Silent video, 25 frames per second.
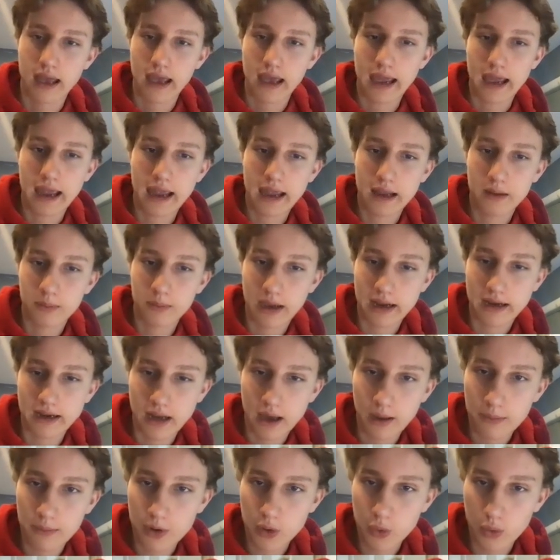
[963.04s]
And my
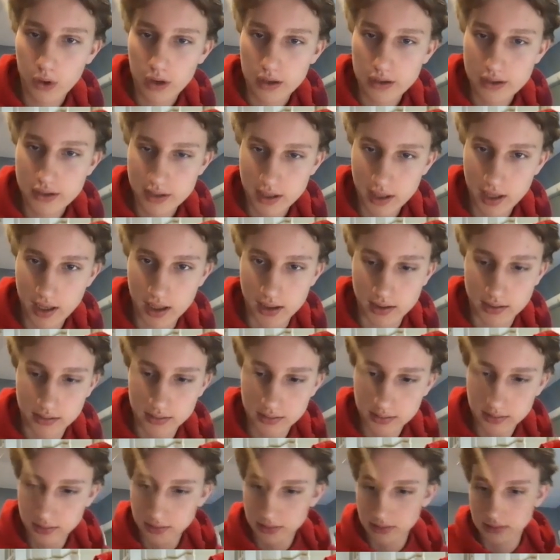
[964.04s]
number one show,
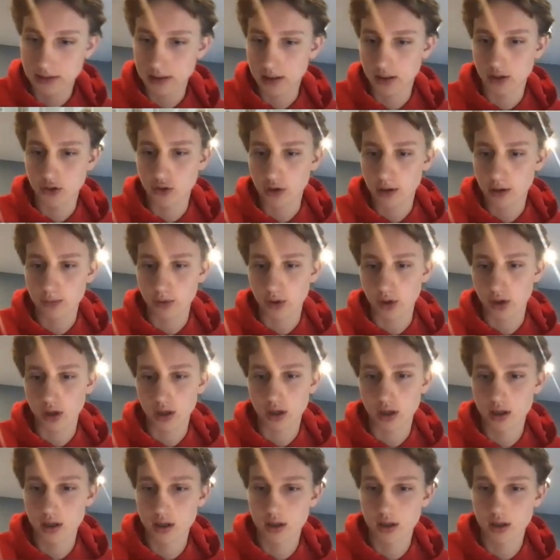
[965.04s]
a little drum roll,